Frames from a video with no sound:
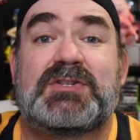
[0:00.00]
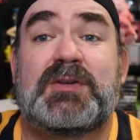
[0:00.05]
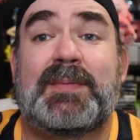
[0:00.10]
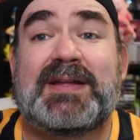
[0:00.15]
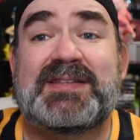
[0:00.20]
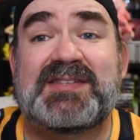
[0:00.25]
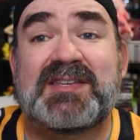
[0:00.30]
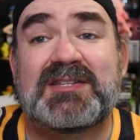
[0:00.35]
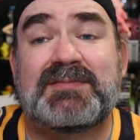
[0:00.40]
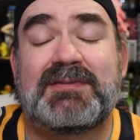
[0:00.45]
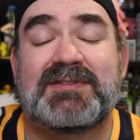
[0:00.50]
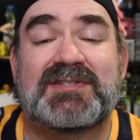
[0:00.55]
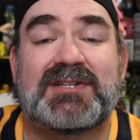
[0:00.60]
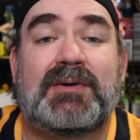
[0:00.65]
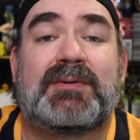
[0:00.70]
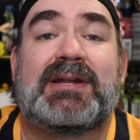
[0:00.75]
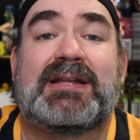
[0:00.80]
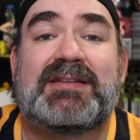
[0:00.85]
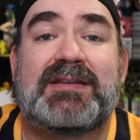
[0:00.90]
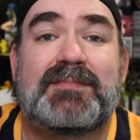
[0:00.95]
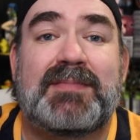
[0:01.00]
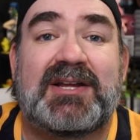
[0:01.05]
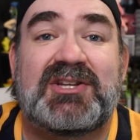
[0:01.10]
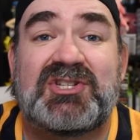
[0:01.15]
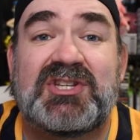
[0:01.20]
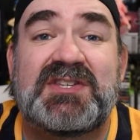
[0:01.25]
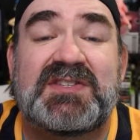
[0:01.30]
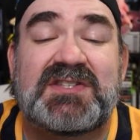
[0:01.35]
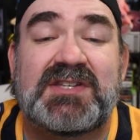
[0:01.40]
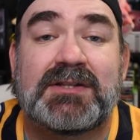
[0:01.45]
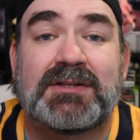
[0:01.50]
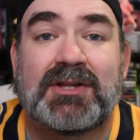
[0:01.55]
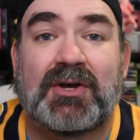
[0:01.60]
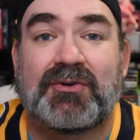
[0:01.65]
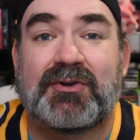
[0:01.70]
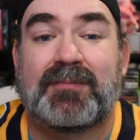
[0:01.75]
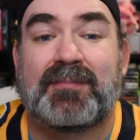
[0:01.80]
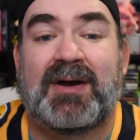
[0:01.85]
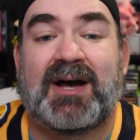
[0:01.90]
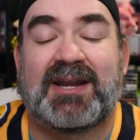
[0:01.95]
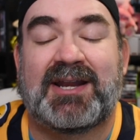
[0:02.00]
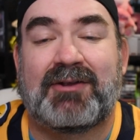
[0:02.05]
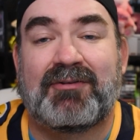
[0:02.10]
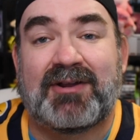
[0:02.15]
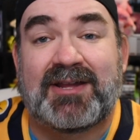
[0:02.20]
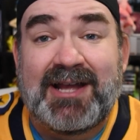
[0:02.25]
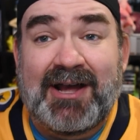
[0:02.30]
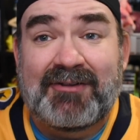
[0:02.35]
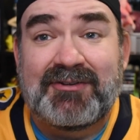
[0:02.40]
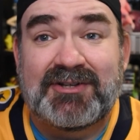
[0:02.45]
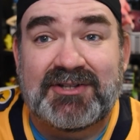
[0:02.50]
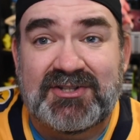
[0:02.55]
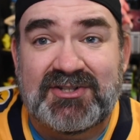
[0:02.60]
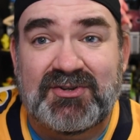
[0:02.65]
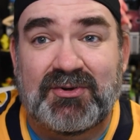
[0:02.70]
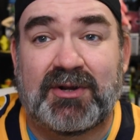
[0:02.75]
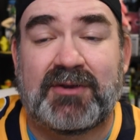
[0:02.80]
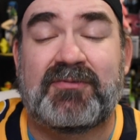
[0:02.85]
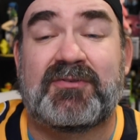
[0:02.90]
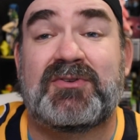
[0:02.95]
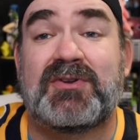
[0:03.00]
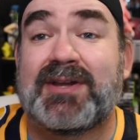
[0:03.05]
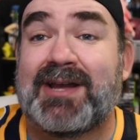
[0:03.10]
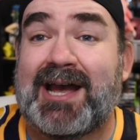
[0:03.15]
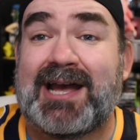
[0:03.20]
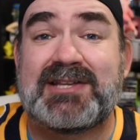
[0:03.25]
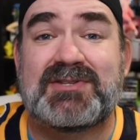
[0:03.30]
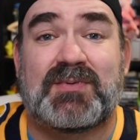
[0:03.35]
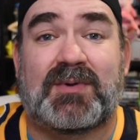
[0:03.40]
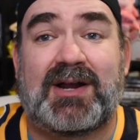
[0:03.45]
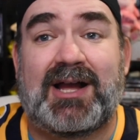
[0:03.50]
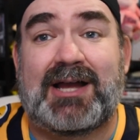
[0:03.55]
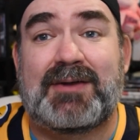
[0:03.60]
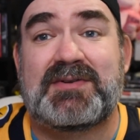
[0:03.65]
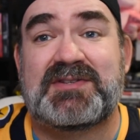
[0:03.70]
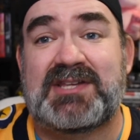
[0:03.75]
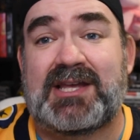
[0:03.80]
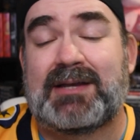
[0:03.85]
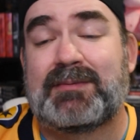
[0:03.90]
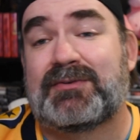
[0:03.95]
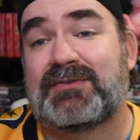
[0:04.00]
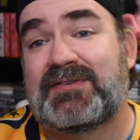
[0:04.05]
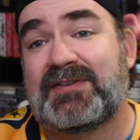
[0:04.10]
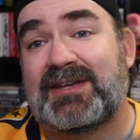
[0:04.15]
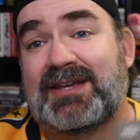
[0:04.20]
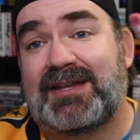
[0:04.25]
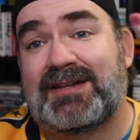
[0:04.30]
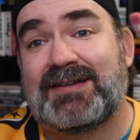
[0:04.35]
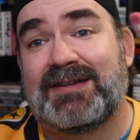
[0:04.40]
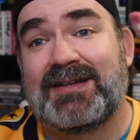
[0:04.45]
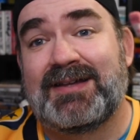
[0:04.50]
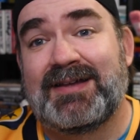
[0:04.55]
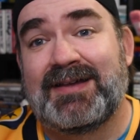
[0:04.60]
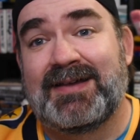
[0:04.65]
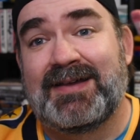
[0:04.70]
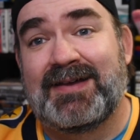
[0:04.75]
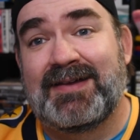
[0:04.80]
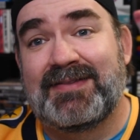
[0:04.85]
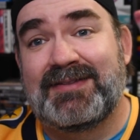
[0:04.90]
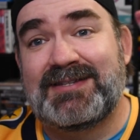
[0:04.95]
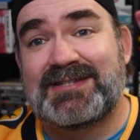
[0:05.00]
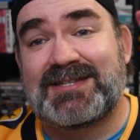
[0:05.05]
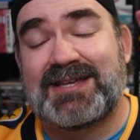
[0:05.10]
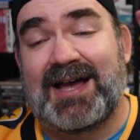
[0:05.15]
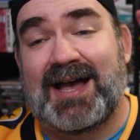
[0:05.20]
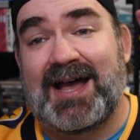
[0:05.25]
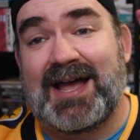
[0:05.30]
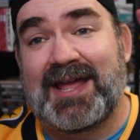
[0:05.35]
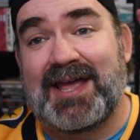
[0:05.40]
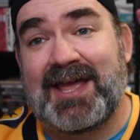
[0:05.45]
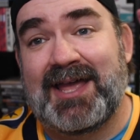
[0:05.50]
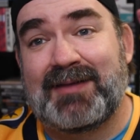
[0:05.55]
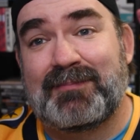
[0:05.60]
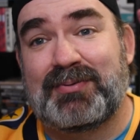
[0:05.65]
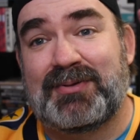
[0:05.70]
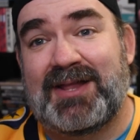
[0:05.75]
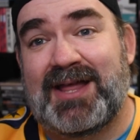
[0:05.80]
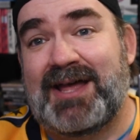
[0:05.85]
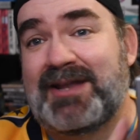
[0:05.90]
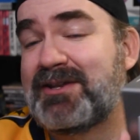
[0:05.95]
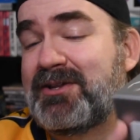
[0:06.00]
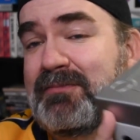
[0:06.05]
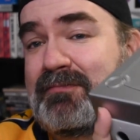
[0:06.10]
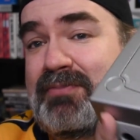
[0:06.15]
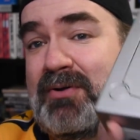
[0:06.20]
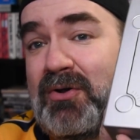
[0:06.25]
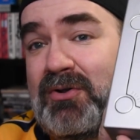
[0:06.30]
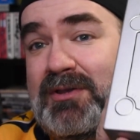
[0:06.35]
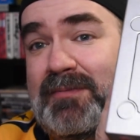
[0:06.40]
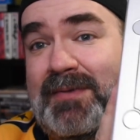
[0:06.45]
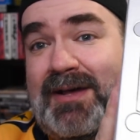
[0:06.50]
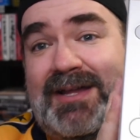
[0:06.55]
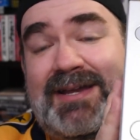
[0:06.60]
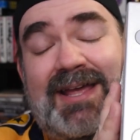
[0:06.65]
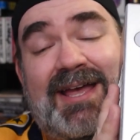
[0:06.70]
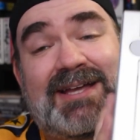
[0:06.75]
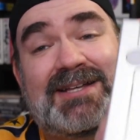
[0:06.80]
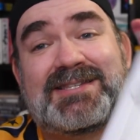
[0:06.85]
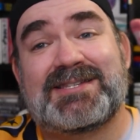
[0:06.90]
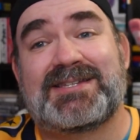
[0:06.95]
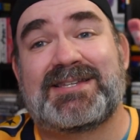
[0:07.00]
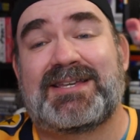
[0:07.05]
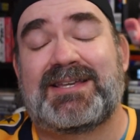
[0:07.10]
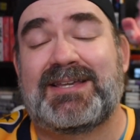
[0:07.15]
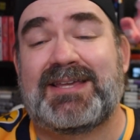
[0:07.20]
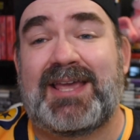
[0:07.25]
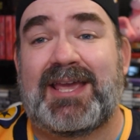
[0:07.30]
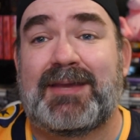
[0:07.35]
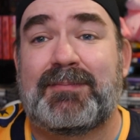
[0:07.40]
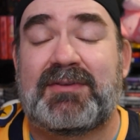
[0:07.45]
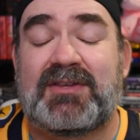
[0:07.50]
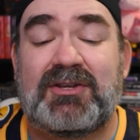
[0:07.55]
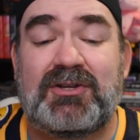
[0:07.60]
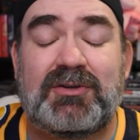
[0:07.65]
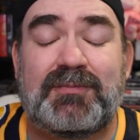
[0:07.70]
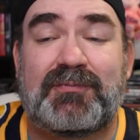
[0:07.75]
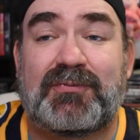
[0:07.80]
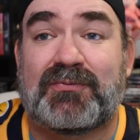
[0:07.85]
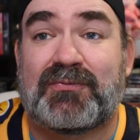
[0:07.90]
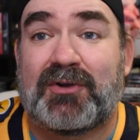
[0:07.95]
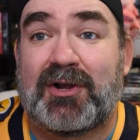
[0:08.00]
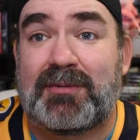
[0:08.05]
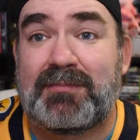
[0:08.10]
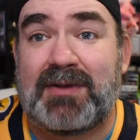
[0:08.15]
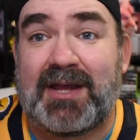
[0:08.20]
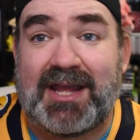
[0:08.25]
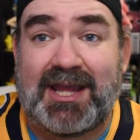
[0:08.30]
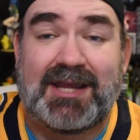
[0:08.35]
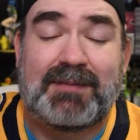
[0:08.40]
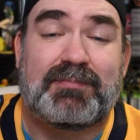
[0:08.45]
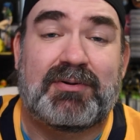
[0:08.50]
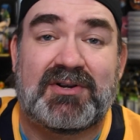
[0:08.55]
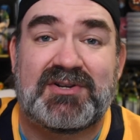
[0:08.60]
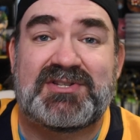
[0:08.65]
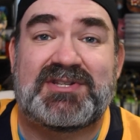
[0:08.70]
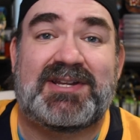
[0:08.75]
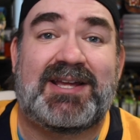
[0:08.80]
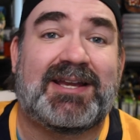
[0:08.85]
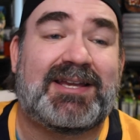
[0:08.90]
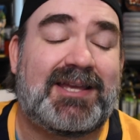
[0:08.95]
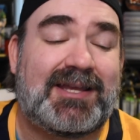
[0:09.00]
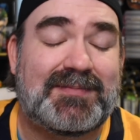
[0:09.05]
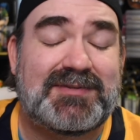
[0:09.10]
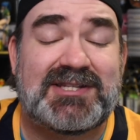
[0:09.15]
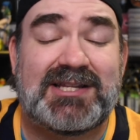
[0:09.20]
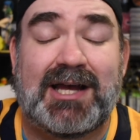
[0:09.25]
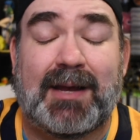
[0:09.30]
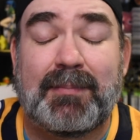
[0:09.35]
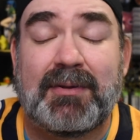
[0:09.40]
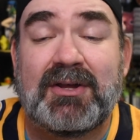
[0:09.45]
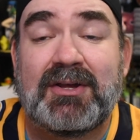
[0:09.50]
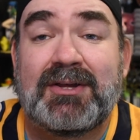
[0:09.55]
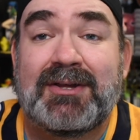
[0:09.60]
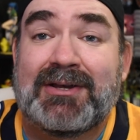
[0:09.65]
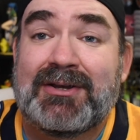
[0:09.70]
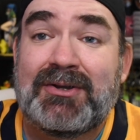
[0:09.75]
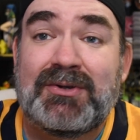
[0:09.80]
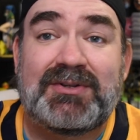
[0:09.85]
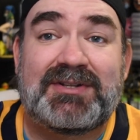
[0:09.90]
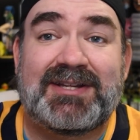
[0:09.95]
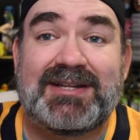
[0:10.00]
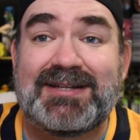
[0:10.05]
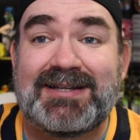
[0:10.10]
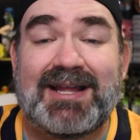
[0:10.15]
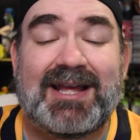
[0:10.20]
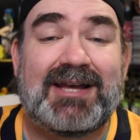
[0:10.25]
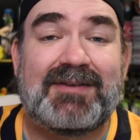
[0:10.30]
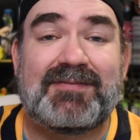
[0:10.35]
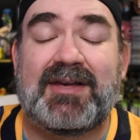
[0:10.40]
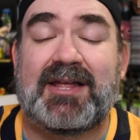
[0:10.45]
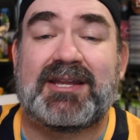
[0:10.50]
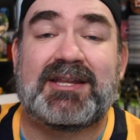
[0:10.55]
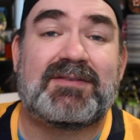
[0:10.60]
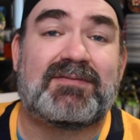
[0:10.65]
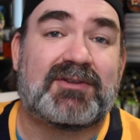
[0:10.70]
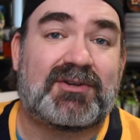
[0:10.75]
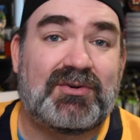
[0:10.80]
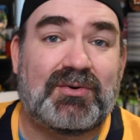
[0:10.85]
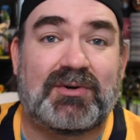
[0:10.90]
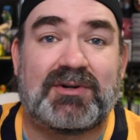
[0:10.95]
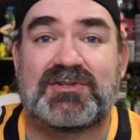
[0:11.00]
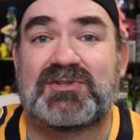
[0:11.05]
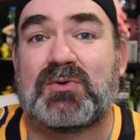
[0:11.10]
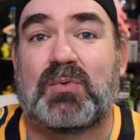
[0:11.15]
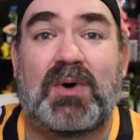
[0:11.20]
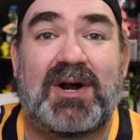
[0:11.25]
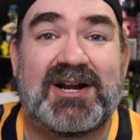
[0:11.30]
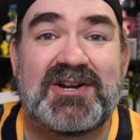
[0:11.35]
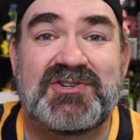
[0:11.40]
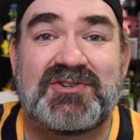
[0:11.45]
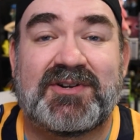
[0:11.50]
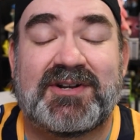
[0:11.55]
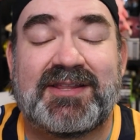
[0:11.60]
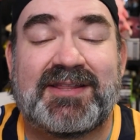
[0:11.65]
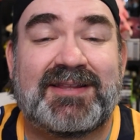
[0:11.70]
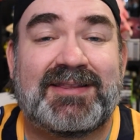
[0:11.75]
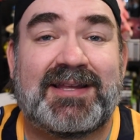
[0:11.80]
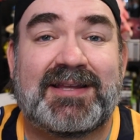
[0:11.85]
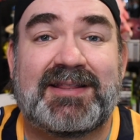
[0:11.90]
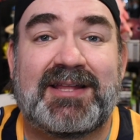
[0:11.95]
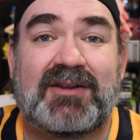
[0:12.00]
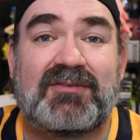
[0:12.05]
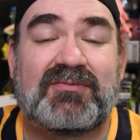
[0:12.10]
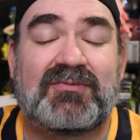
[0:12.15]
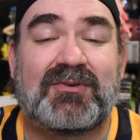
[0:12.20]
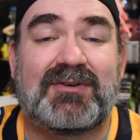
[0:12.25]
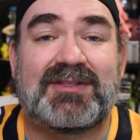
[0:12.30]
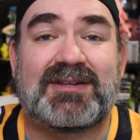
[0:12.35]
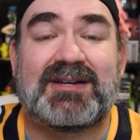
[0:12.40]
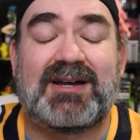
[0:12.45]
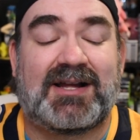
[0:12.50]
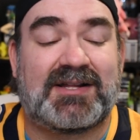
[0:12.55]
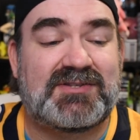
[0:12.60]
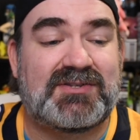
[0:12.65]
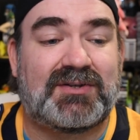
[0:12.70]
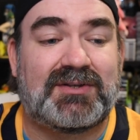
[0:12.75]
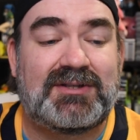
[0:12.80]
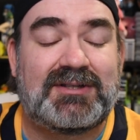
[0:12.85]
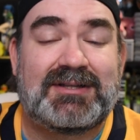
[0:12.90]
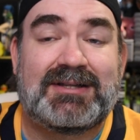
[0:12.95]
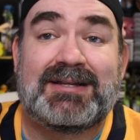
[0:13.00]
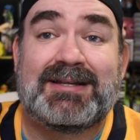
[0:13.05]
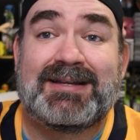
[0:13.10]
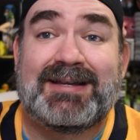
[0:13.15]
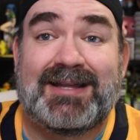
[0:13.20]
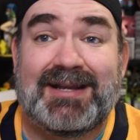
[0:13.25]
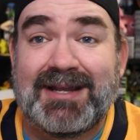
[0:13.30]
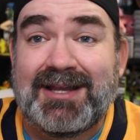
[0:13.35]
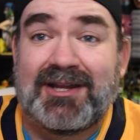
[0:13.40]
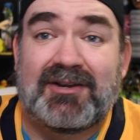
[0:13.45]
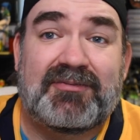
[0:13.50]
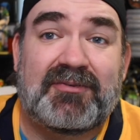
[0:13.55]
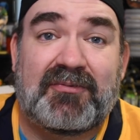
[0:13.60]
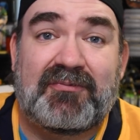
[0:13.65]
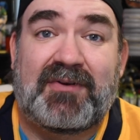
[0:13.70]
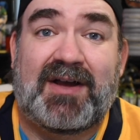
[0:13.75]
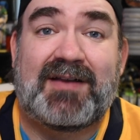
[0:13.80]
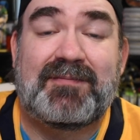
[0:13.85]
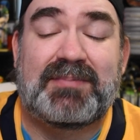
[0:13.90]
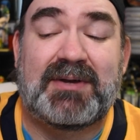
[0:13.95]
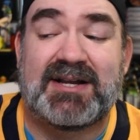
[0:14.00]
So about 6 months ago when I did my GC loader mod, I recounted a story for you guys where I was able to get this guy, a Platinum Pokemon XD GameCube from a person at GameStop who didn't have any of the cords or wires or anything like that for the console, and I got it for $5.